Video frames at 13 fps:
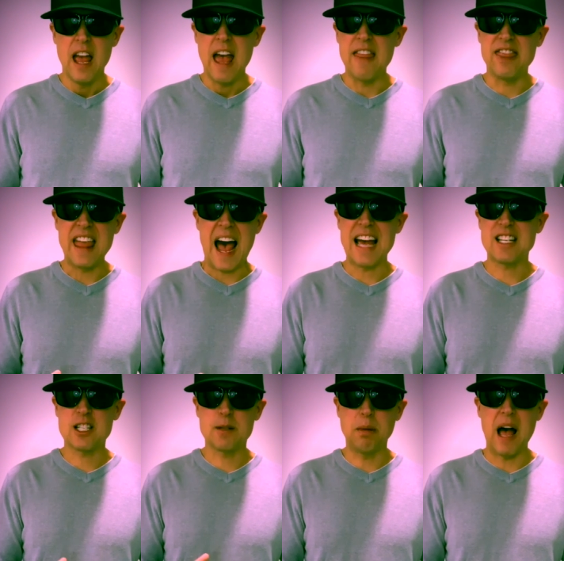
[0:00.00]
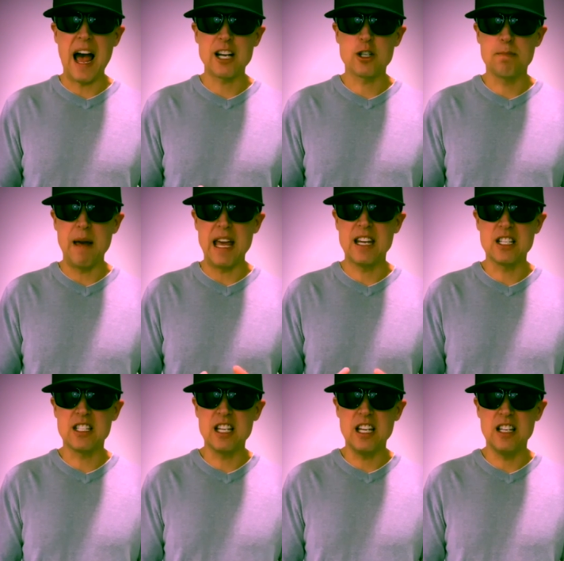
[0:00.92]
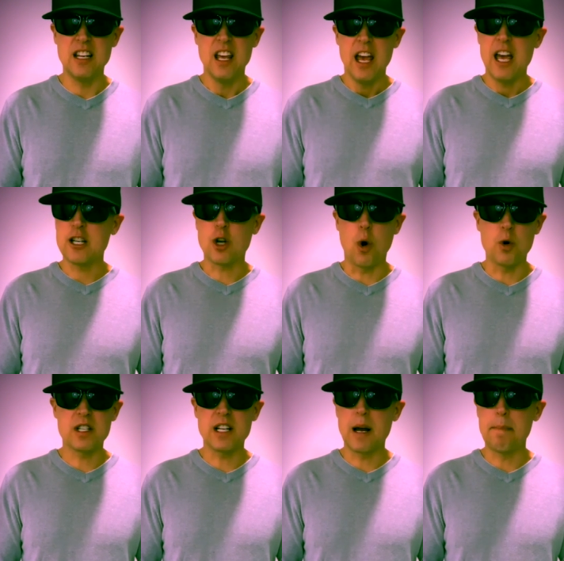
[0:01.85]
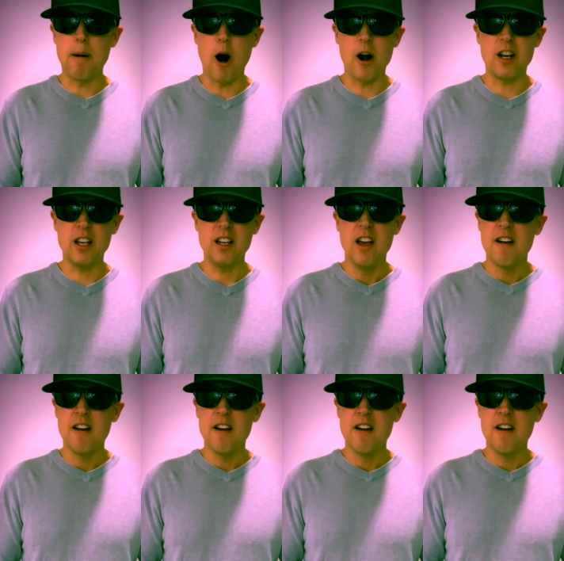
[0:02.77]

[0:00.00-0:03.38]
And That Splash magazine is hosting a party